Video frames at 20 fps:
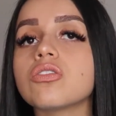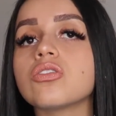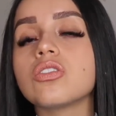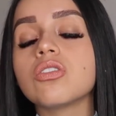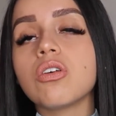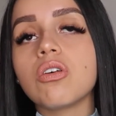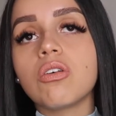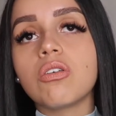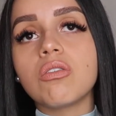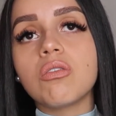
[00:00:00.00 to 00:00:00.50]

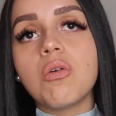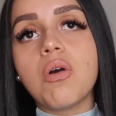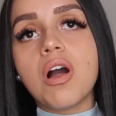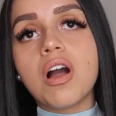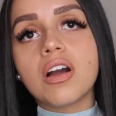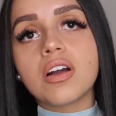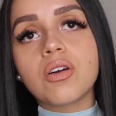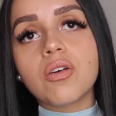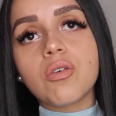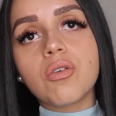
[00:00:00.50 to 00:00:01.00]
go
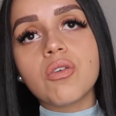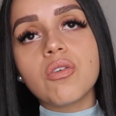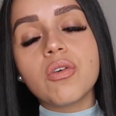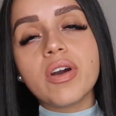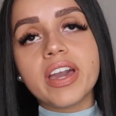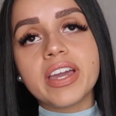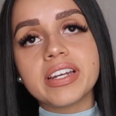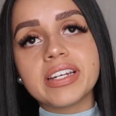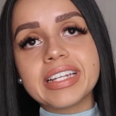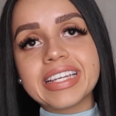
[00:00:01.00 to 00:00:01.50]
on
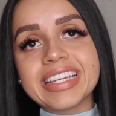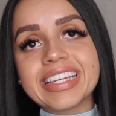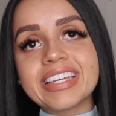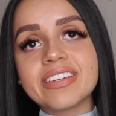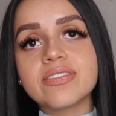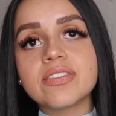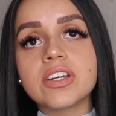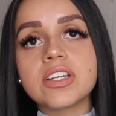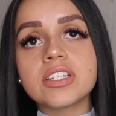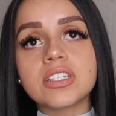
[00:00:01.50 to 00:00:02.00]

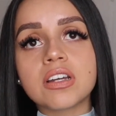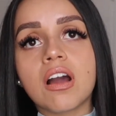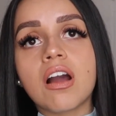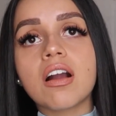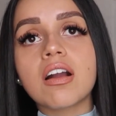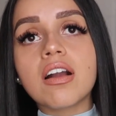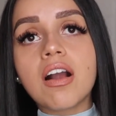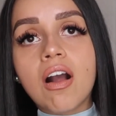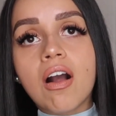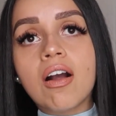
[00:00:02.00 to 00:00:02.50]

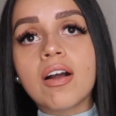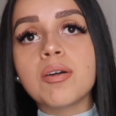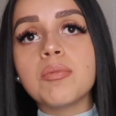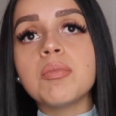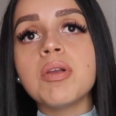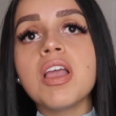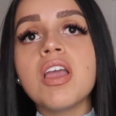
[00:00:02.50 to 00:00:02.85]
cocoandeve.com.